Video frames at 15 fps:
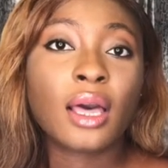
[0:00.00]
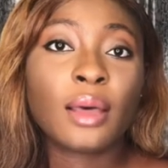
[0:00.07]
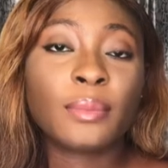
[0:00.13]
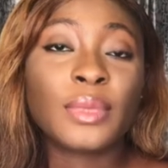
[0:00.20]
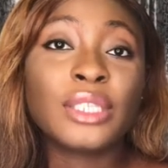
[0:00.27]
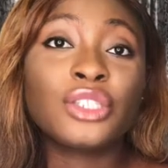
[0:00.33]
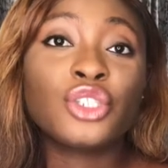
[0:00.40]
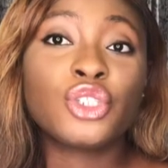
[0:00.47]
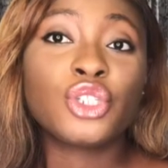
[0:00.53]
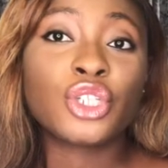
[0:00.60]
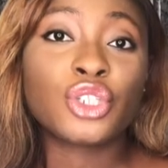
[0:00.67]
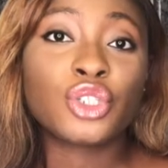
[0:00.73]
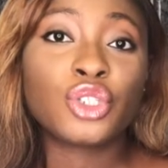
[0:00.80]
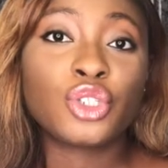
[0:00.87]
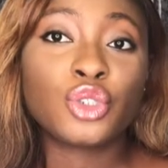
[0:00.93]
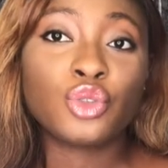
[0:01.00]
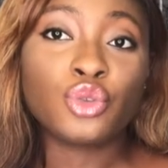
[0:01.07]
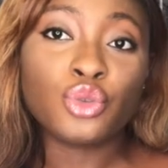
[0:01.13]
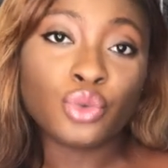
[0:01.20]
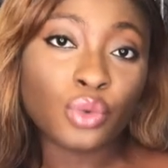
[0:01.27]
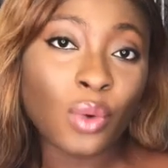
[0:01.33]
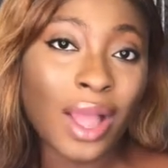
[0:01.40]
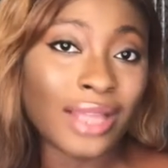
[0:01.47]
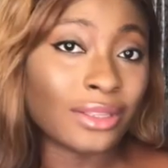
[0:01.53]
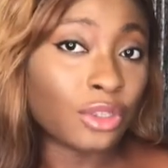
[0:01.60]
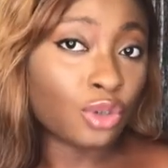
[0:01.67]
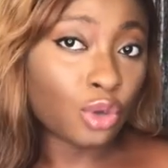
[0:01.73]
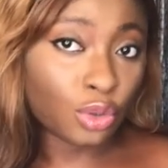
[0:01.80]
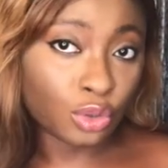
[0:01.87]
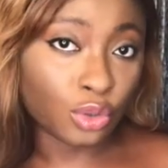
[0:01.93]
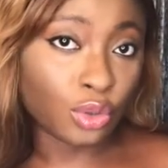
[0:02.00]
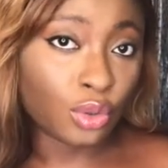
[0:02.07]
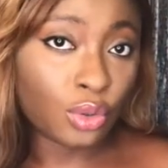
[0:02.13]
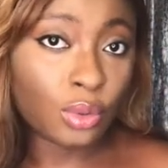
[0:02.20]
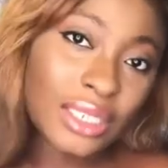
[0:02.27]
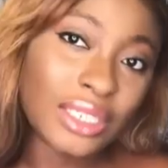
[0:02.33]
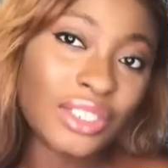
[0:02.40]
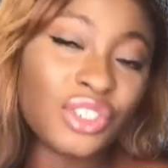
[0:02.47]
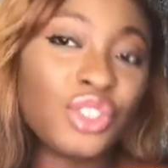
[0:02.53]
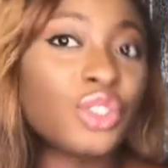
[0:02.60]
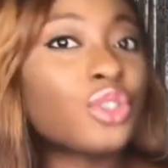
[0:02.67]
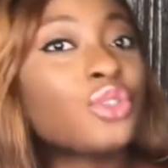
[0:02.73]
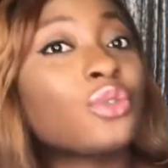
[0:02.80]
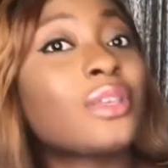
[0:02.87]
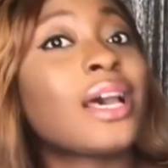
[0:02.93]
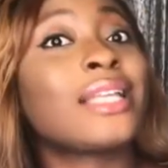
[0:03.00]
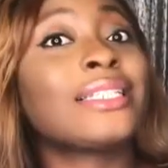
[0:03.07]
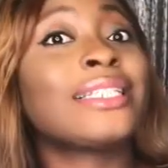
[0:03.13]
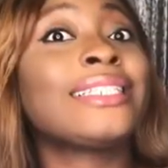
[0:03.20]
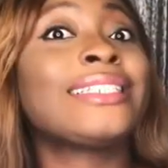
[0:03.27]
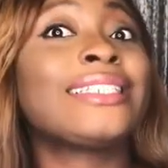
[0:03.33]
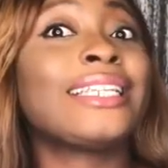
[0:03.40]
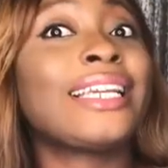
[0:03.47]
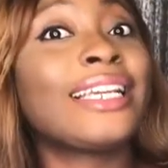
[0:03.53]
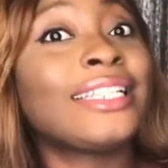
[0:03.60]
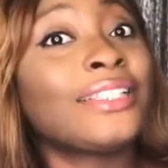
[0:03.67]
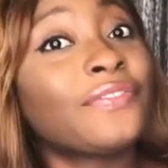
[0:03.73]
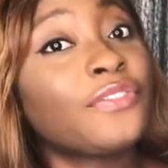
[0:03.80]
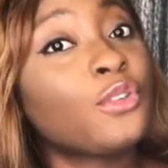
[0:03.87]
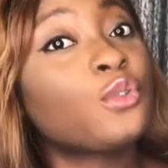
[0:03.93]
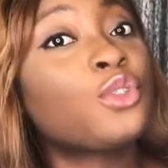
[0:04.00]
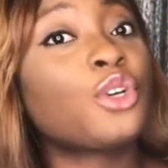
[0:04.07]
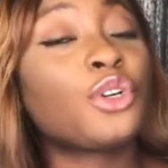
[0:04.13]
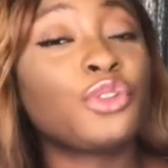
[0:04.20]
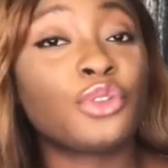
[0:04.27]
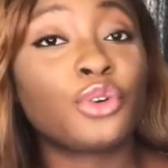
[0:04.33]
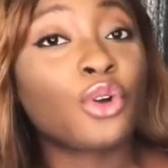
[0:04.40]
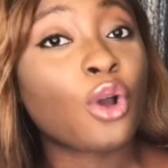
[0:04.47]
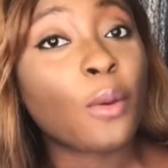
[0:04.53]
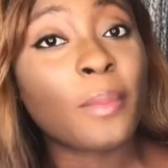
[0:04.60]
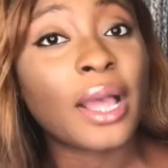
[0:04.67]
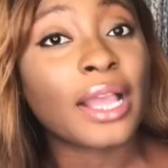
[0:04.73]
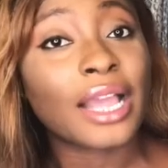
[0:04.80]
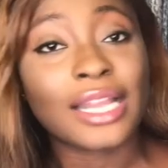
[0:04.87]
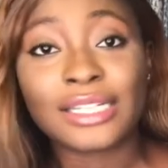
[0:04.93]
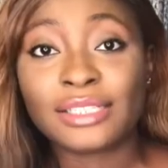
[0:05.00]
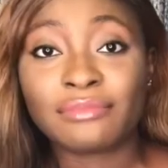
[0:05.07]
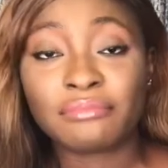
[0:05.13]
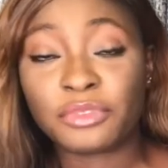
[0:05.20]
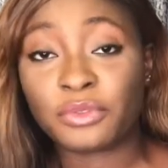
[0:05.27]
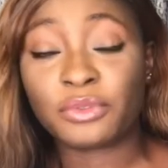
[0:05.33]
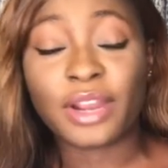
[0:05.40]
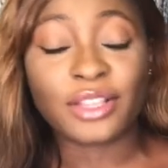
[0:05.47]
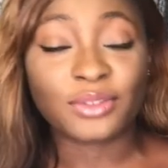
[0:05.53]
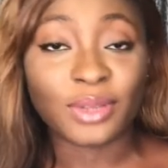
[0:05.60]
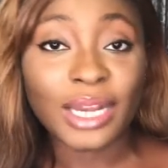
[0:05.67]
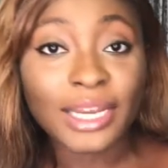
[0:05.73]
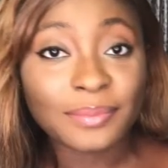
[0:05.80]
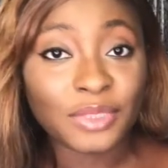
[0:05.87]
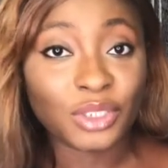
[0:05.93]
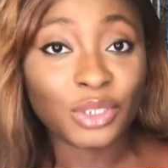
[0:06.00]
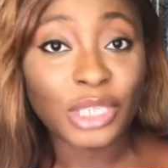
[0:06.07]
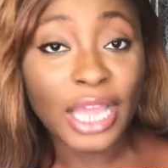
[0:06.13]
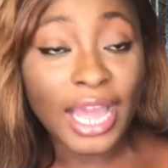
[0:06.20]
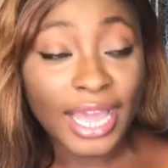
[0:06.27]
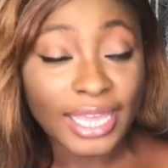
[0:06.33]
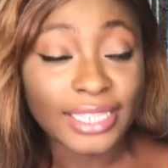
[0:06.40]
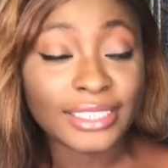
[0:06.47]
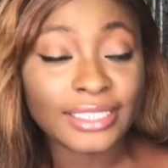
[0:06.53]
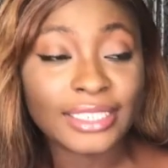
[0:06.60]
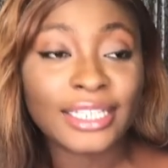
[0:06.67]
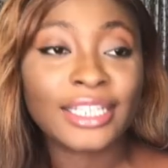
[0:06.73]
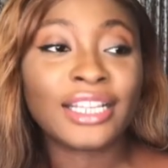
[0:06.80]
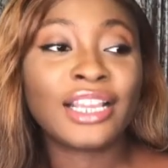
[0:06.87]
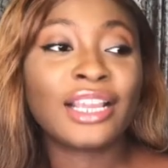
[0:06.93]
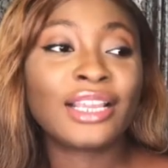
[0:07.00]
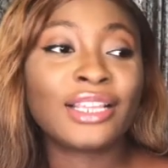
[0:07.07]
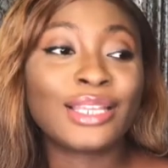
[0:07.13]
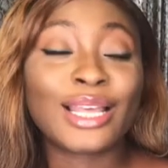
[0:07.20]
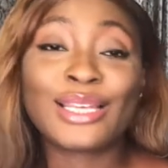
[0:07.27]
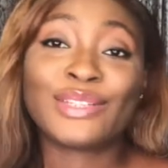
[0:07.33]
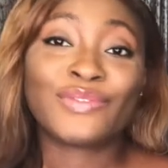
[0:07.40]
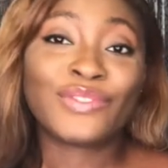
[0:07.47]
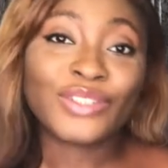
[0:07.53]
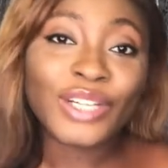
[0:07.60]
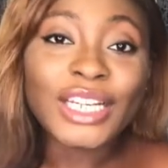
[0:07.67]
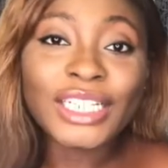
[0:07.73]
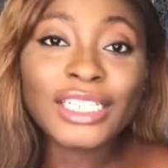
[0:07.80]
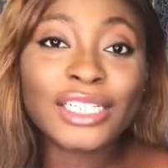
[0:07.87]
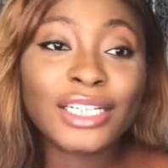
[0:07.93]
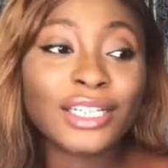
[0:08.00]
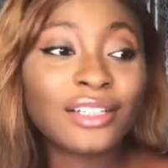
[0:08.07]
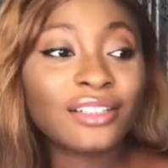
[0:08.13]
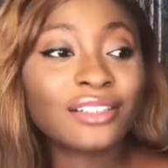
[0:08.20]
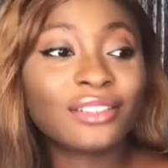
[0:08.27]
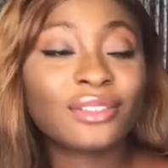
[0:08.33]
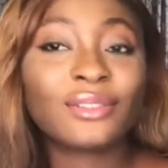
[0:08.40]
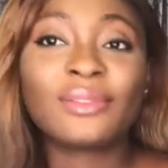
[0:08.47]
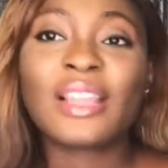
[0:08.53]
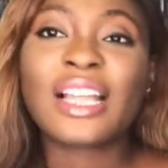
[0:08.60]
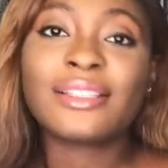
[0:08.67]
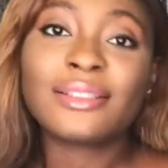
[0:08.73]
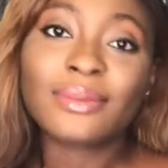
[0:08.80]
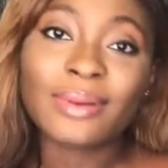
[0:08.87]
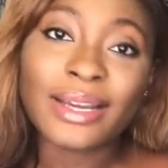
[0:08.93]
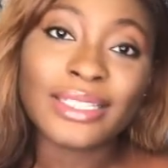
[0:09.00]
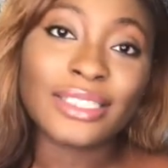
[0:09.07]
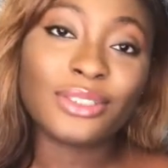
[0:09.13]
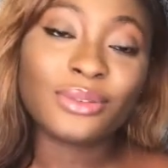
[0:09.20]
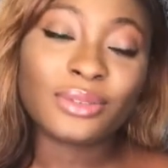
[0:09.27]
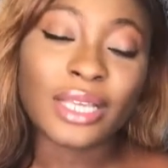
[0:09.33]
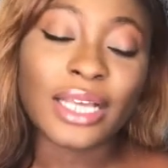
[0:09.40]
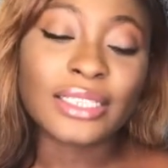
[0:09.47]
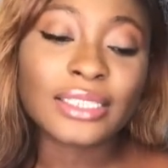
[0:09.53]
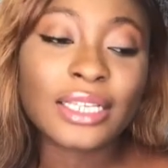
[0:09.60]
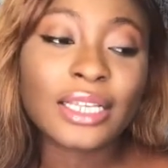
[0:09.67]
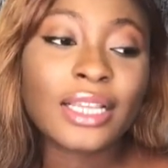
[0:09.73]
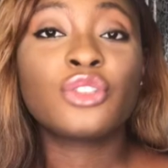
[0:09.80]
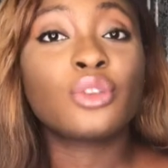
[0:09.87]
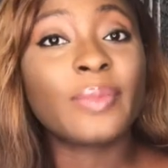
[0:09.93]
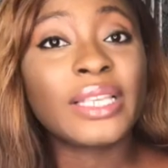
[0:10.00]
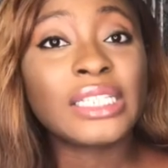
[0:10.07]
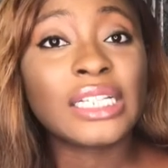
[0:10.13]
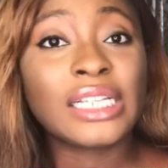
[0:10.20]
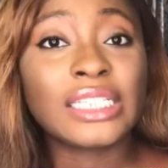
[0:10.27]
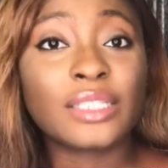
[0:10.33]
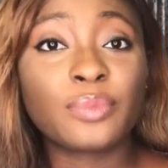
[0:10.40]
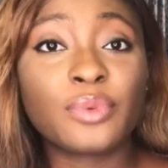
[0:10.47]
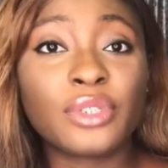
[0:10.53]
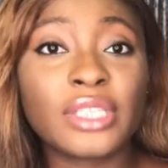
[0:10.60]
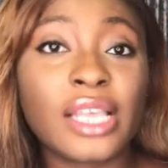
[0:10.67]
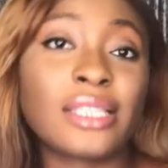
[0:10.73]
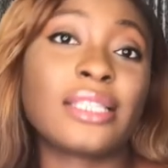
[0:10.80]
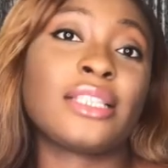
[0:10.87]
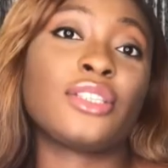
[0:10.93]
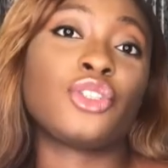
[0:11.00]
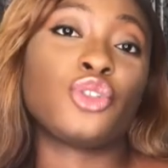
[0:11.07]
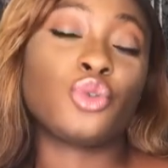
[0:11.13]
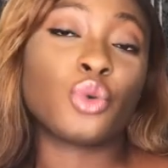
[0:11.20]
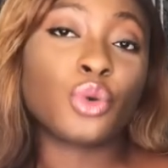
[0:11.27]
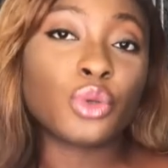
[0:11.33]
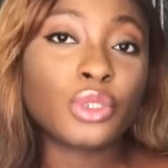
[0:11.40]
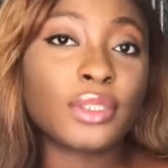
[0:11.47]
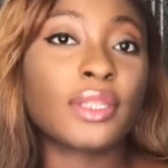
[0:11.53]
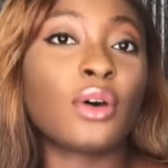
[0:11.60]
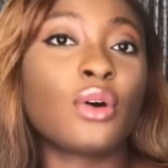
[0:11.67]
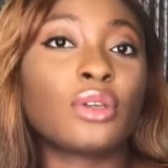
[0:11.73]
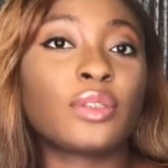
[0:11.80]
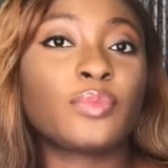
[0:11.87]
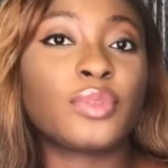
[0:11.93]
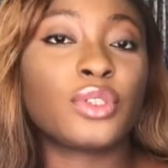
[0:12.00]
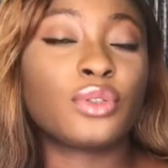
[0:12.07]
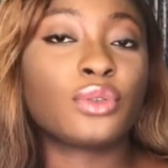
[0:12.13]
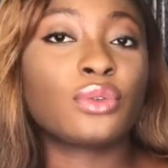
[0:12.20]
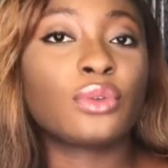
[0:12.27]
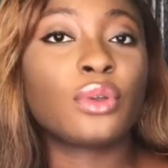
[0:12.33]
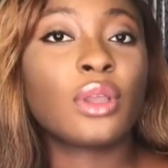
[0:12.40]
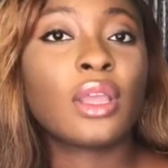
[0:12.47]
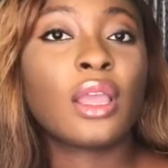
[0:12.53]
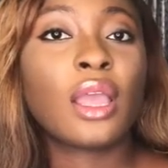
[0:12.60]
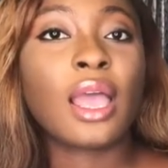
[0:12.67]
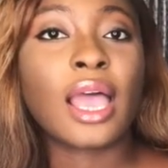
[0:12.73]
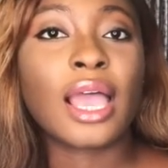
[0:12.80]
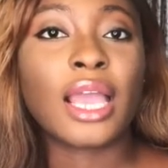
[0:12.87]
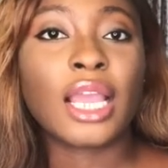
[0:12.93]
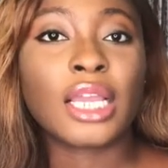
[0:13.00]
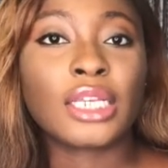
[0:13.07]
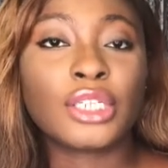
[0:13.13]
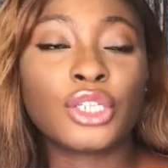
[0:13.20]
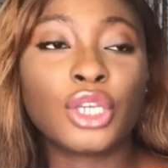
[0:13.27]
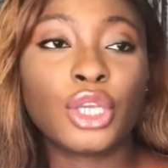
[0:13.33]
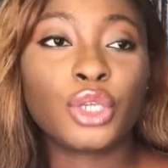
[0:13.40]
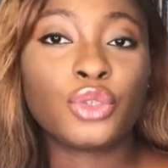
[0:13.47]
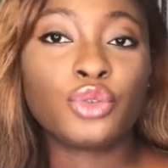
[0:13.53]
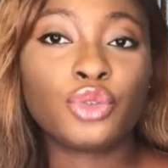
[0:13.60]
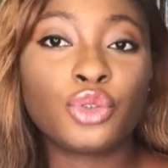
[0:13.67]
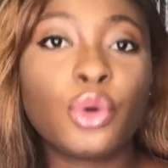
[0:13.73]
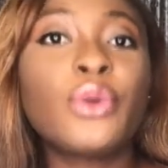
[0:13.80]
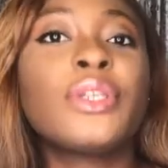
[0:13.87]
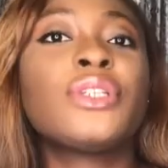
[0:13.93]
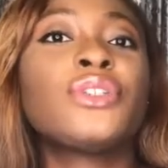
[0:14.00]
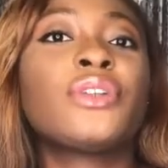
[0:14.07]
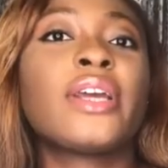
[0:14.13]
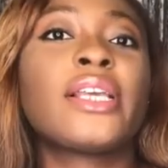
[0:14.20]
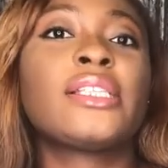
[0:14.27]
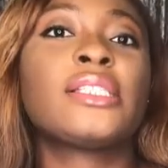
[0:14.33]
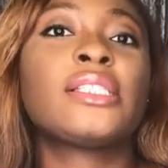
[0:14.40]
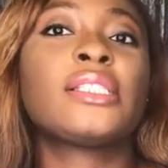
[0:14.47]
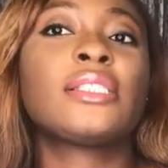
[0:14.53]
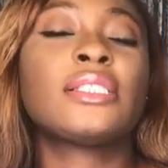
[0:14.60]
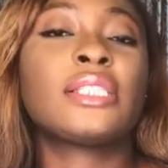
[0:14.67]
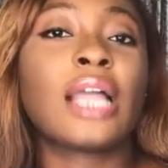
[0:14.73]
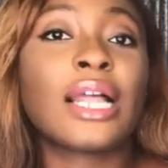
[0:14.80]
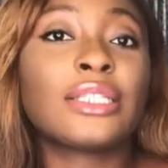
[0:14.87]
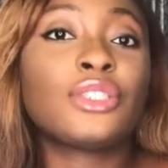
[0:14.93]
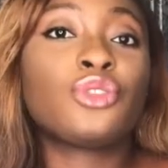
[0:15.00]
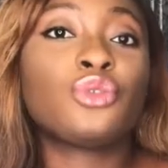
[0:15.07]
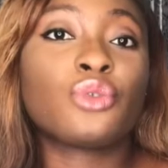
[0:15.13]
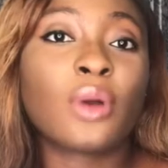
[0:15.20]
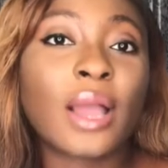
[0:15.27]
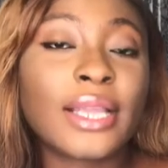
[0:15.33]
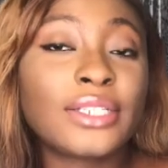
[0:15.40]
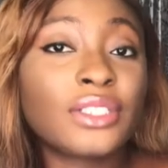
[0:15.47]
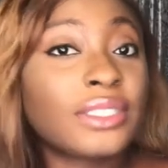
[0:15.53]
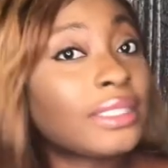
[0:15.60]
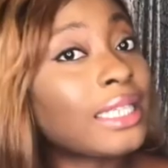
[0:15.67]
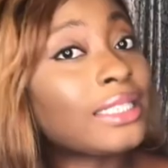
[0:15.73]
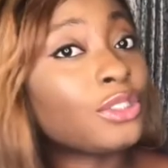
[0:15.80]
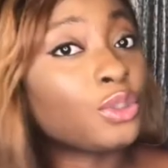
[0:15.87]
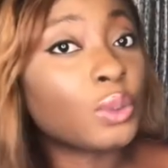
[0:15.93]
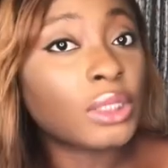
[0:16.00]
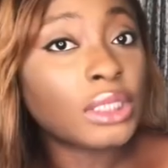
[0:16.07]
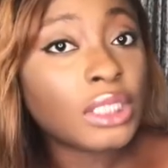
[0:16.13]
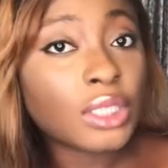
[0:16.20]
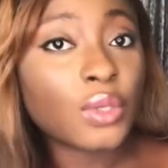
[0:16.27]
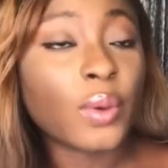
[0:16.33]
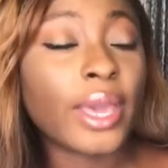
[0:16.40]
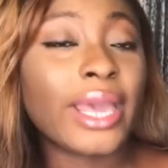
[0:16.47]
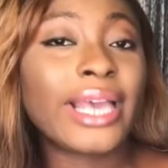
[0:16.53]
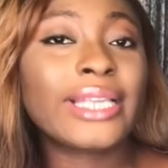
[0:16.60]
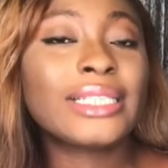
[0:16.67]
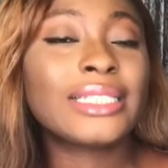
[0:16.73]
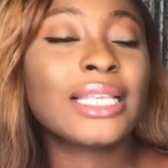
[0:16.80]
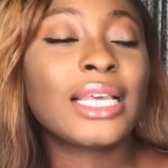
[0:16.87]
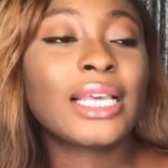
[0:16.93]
It's just you and the doctor, just so that in the future you don't come back and you try to claim the child that they've trimmed. So that's why they do that. Basically, the process is you go to the hospital and you show interest that you are interested in donating your eggs.